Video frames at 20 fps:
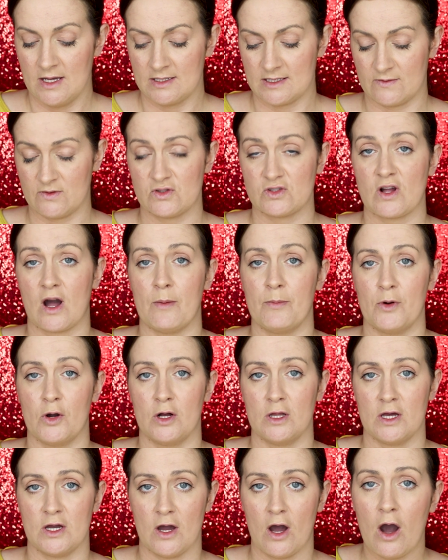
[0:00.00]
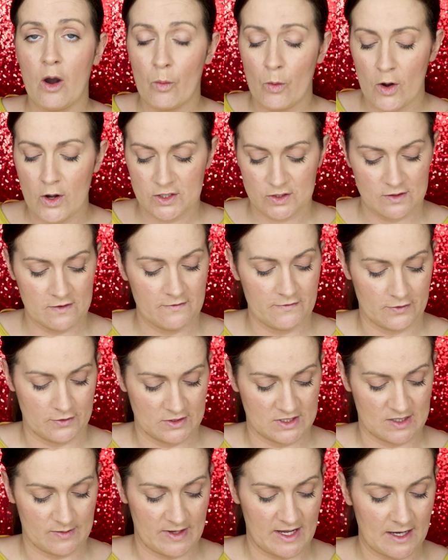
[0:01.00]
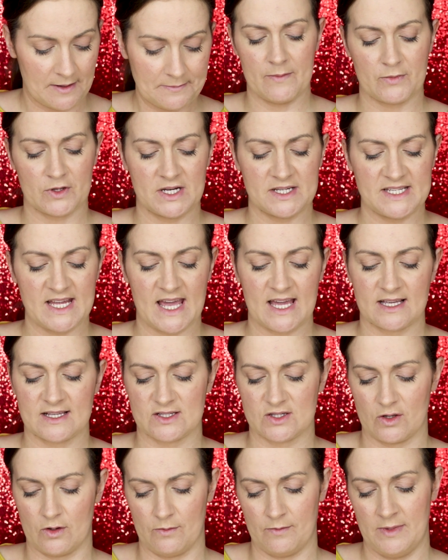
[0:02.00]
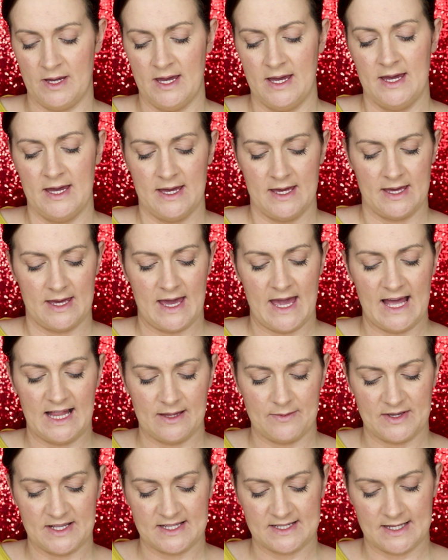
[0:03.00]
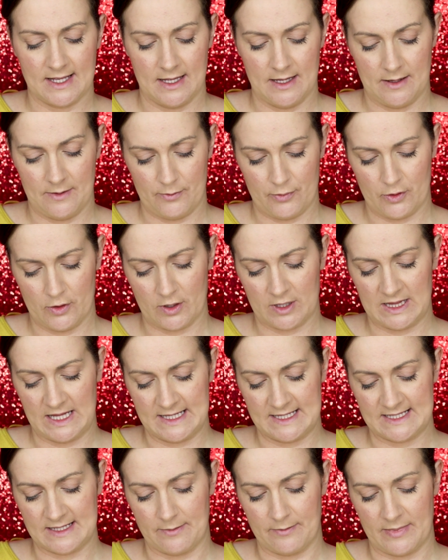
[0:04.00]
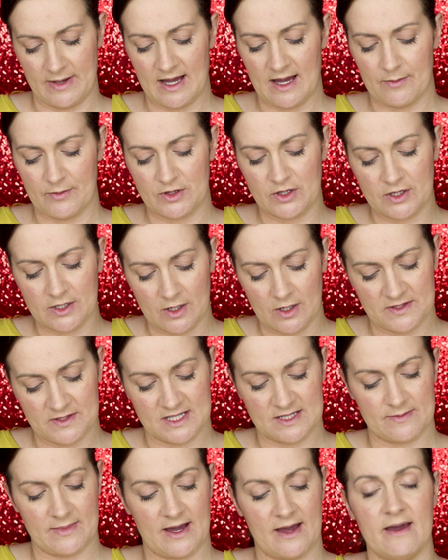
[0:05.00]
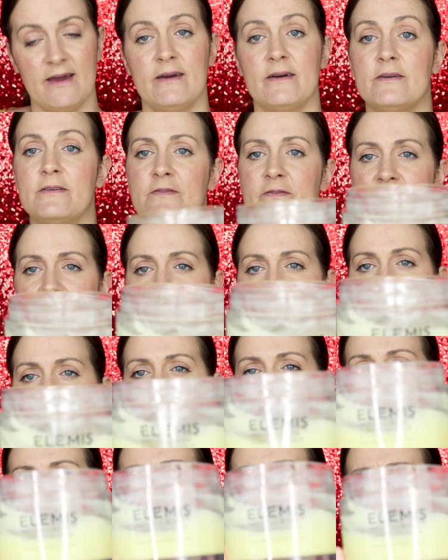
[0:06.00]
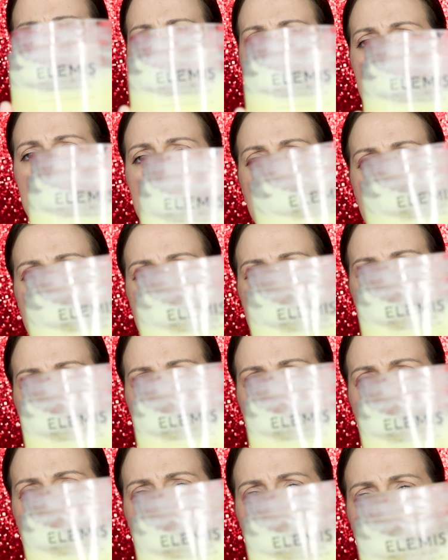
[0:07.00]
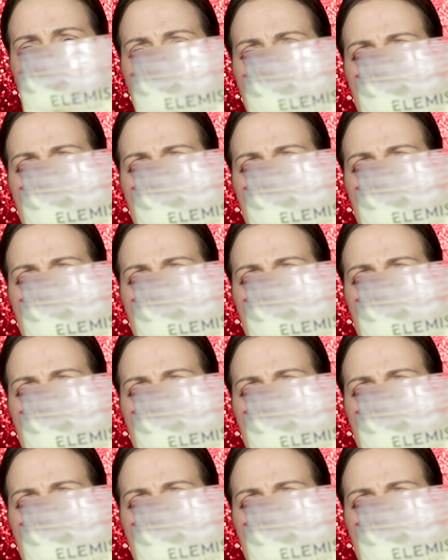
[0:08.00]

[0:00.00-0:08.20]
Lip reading: So just got a bowl of hot water in front of me. I'm going to take some Elemis Pro Cleansing Balm, and this is my favourite cleanser of